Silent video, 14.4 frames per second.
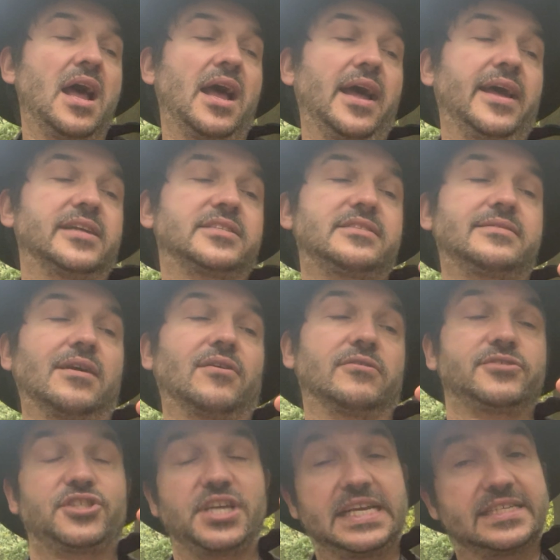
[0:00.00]
It's so
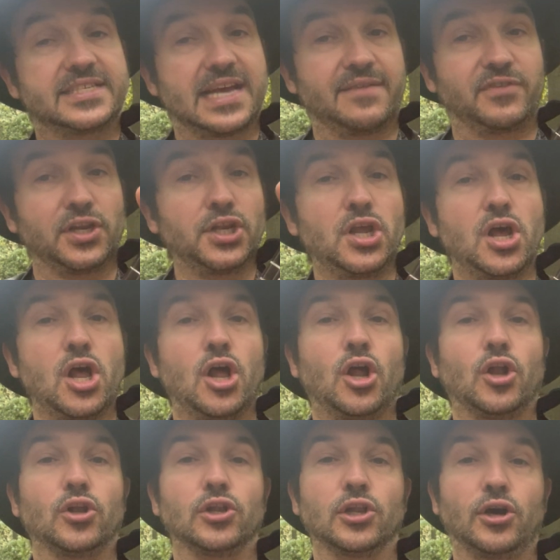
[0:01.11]
G7,
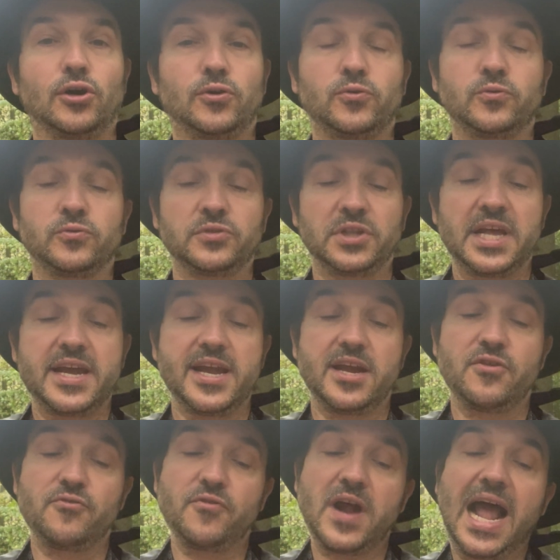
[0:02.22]
lonely
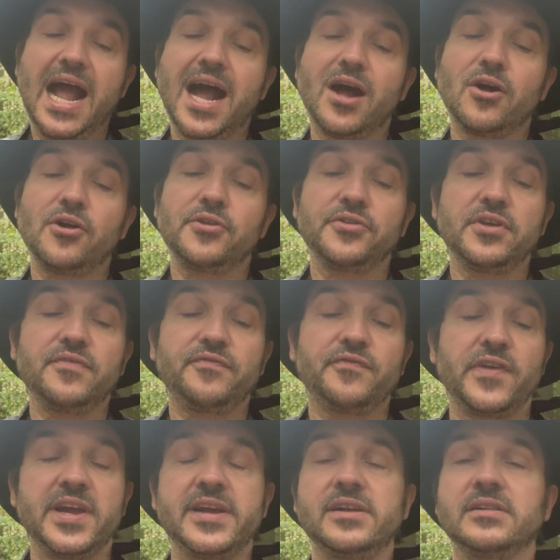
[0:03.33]
round the
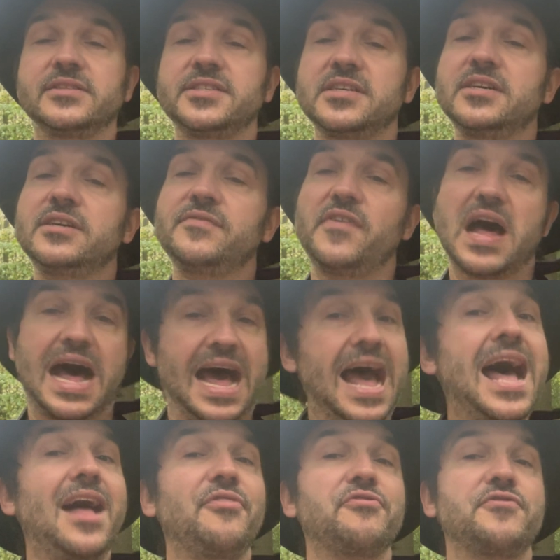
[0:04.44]
fields of
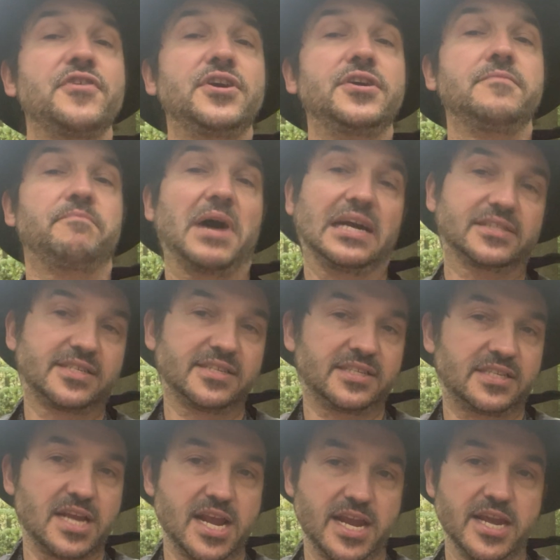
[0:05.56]
Athen. Back to
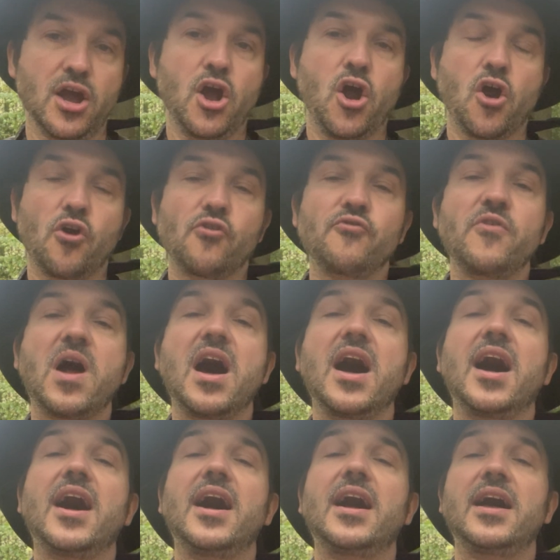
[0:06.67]
C,
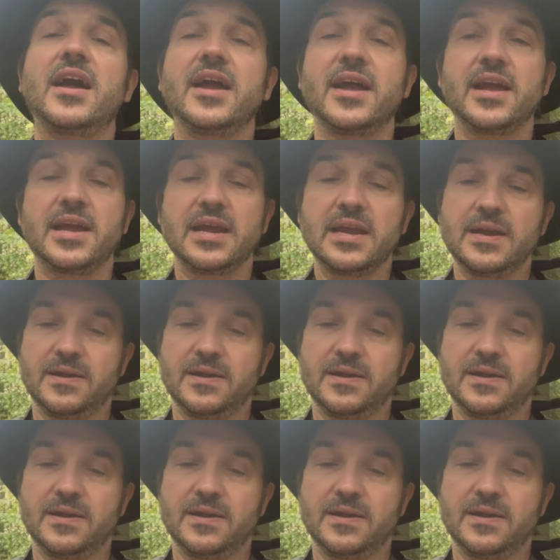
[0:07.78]
right.